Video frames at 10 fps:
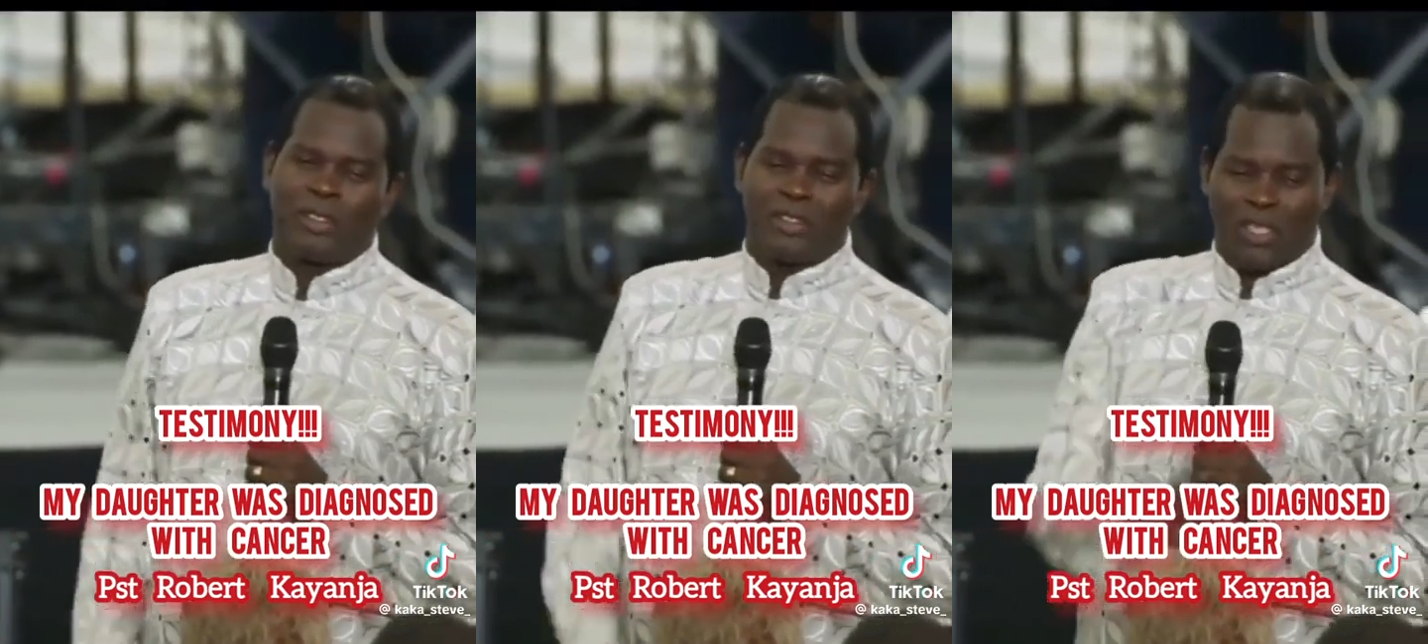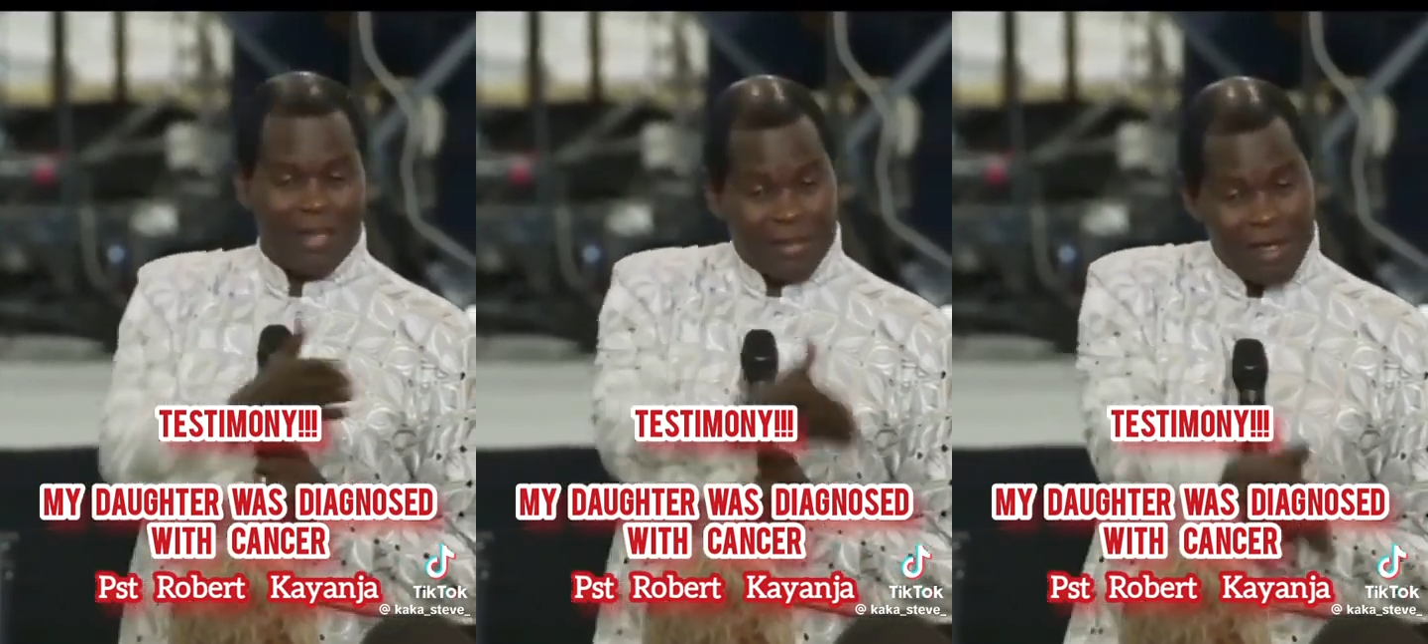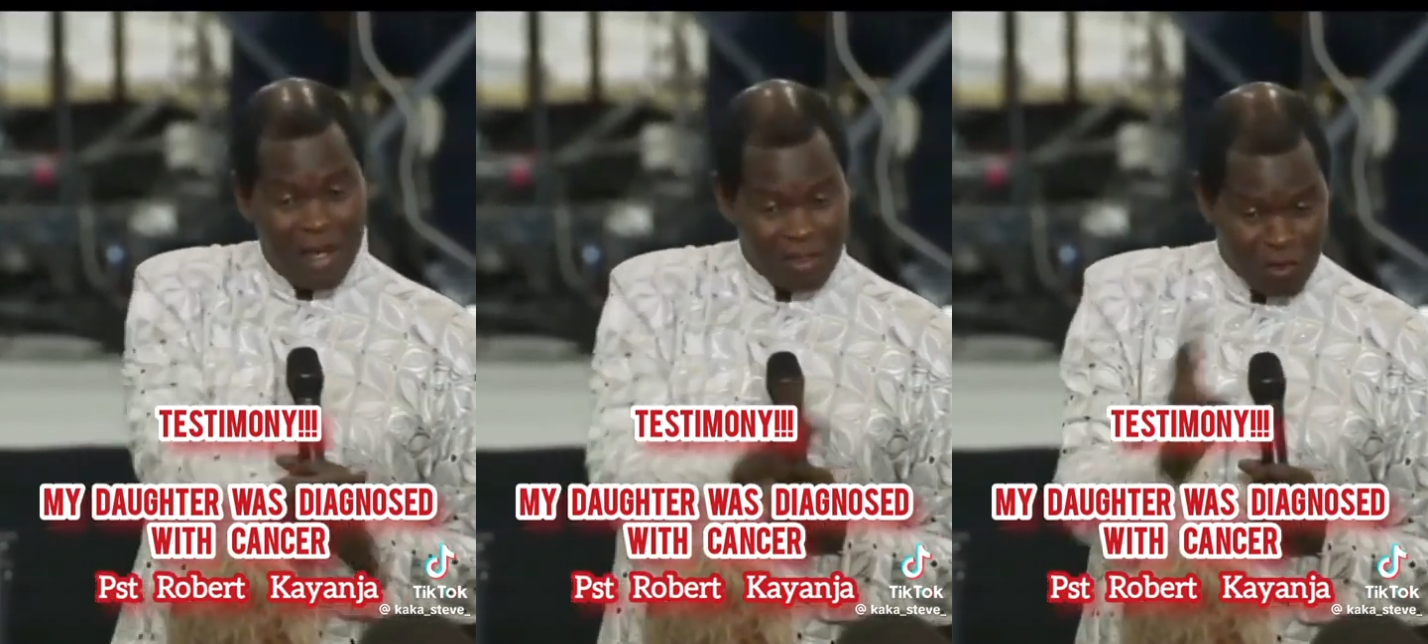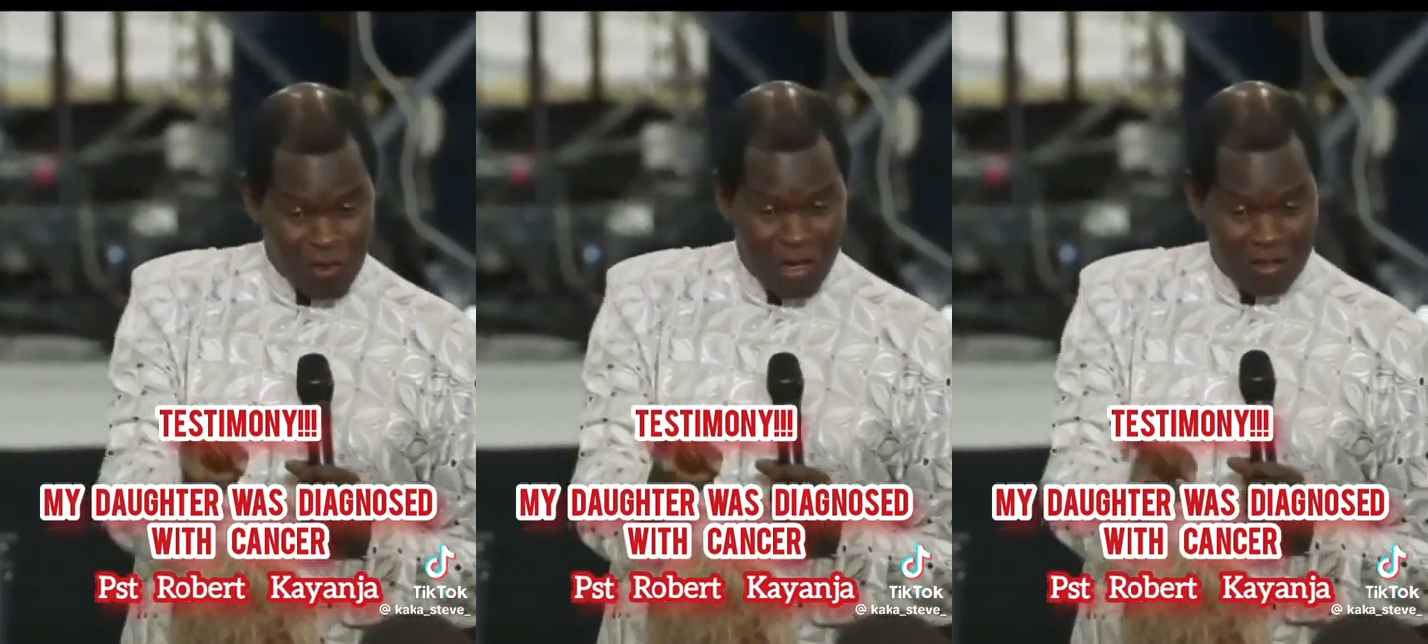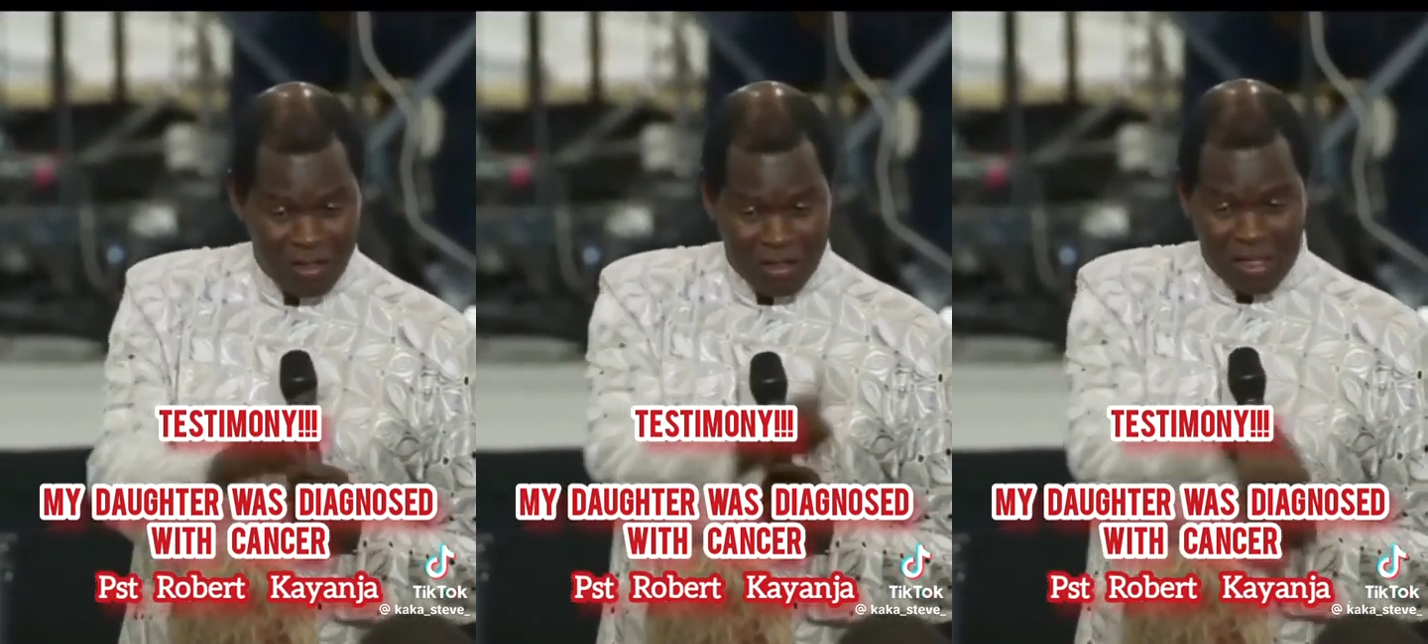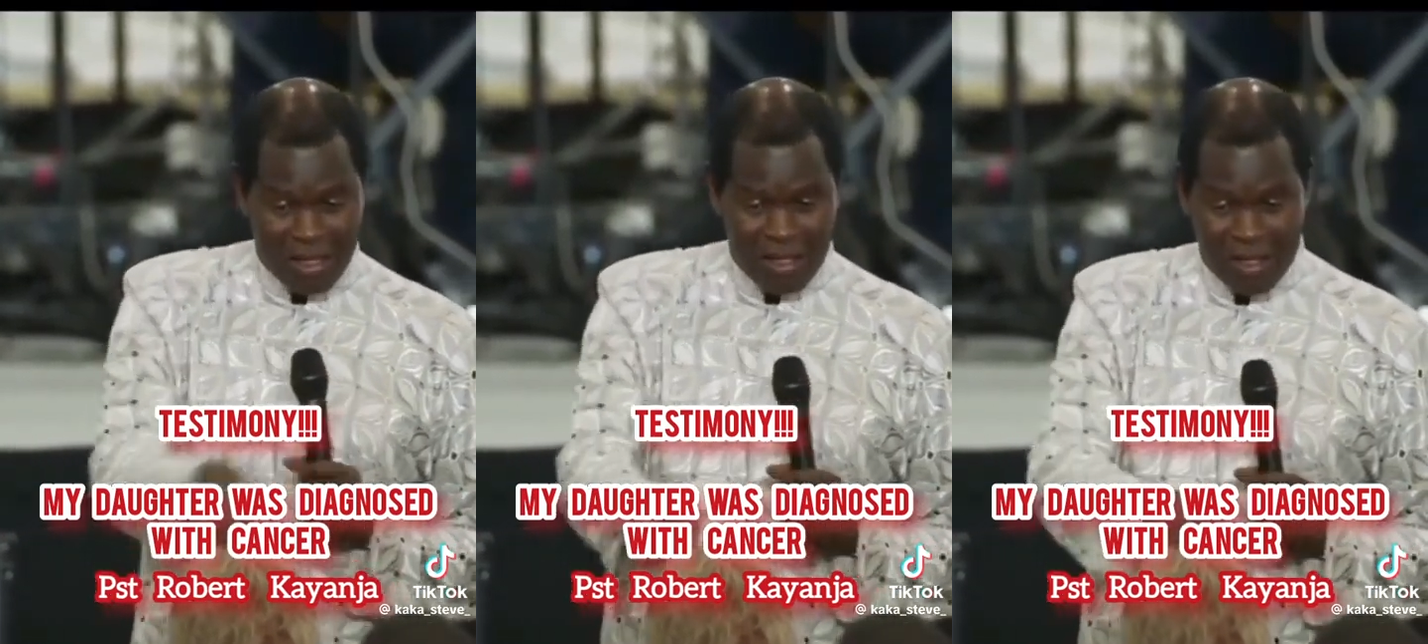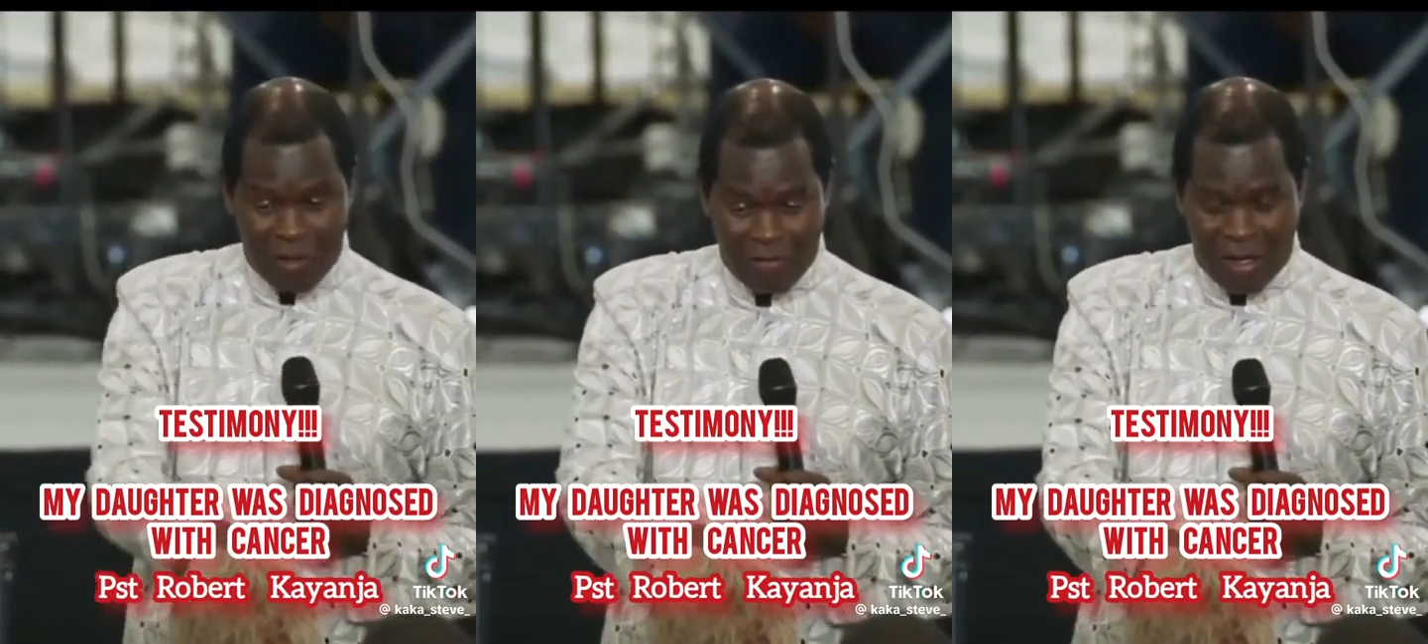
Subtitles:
She has a nurse, 2 nurses taking care of